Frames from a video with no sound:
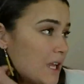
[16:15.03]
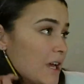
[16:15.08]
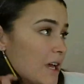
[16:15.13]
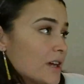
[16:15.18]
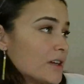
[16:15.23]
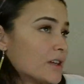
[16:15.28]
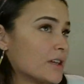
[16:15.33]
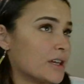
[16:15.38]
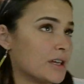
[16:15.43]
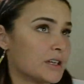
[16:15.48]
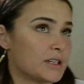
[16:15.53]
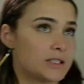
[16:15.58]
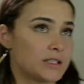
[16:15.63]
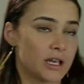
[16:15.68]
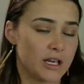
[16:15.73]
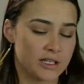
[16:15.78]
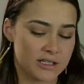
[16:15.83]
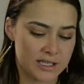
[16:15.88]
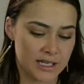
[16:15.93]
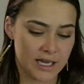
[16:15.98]
Yeah,
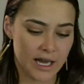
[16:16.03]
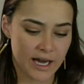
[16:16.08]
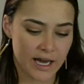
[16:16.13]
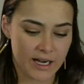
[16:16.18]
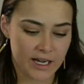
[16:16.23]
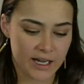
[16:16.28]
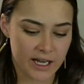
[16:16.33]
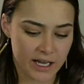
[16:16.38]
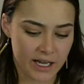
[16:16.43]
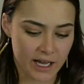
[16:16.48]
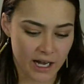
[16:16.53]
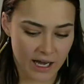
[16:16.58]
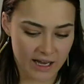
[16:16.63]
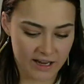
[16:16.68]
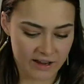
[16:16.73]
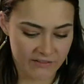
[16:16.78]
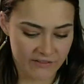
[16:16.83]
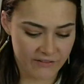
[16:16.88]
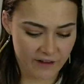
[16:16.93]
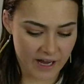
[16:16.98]
so it's a harakeke,
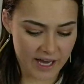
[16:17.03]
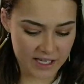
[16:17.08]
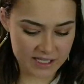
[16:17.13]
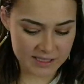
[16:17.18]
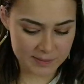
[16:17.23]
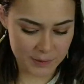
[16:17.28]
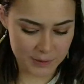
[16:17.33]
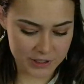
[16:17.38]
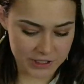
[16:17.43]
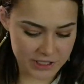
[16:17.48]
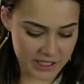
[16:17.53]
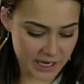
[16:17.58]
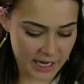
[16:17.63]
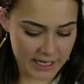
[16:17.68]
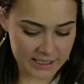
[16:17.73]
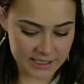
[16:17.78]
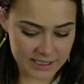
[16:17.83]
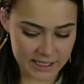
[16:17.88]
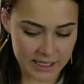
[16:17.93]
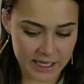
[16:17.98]
like a flax bush,
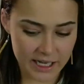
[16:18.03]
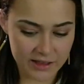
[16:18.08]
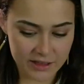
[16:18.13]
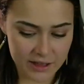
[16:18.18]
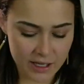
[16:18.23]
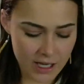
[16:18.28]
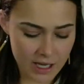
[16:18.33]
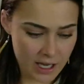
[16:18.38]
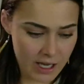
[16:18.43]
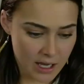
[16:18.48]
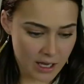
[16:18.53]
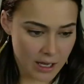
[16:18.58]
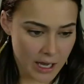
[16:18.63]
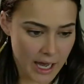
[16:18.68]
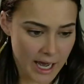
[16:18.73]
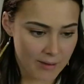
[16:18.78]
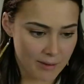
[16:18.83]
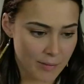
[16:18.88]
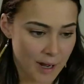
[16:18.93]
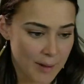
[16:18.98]
and underneath
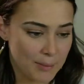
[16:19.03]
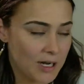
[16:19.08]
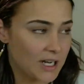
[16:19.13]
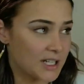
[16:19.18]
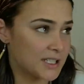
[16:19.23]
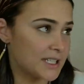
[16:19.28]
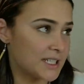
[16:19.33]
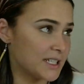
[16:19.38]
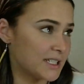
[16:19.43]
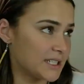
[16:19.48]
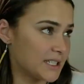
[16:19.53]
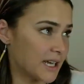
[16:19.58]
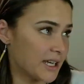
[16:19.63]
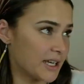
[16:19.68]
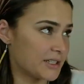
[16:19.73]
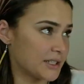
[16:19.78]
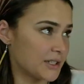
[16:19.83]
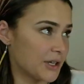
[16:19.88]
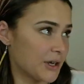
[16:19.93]
my placenta.